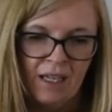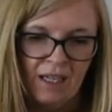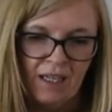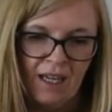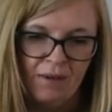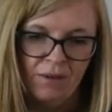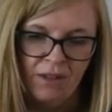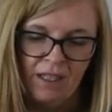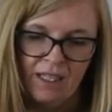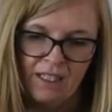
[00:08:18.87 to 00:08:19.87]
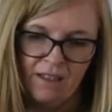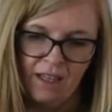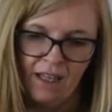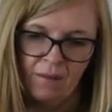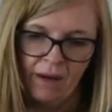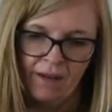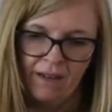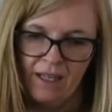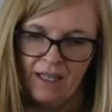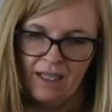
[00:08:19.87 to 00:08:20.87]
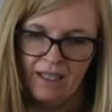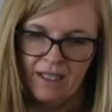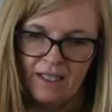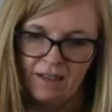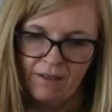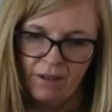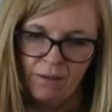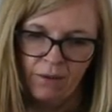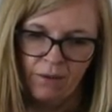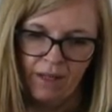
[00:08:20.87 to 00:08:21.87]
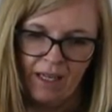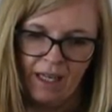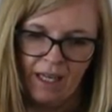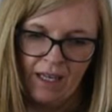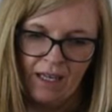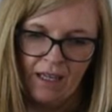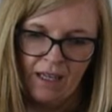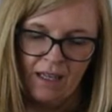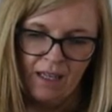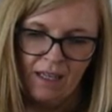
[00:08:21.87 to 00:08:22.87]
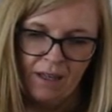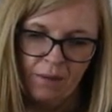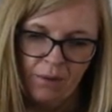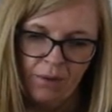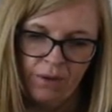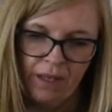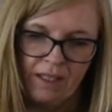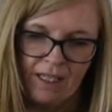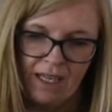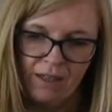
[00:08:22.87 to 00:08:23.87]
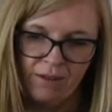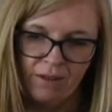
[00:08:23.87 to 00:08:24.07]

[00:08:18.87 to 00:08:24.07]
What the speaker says: And now all you need to think about is, if I pull that in and pull that down,